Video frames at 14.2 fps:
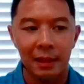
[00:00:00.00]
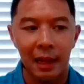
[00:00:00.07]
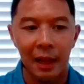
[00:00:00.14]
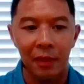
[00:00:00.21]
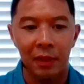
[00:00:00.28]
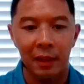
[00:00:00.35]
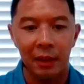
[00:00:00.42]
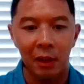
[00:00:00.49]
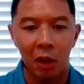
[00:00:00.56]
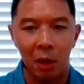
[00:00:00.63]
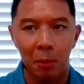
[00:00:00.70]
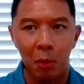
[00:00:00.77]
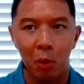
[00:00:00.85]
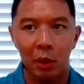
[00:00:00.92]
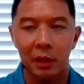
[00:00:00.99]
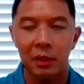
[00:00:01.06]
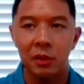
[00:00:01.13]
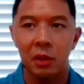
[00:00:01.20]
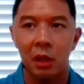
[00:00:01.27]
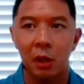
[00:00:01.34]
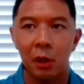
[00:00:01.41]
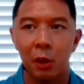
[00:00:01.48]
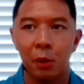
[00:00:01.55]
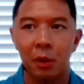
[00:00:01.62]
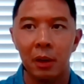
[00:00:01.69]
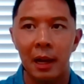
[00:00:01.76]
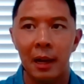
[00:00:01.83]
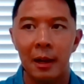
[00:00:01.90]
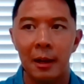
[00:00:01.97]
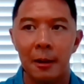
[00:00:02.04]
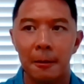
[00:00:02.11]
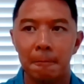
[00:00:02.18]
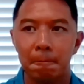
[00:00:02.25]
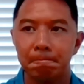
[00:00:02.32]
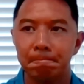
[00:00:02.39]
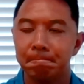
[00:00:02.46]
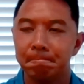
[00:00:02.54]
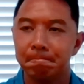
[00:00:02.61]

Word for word: I think are important. So um,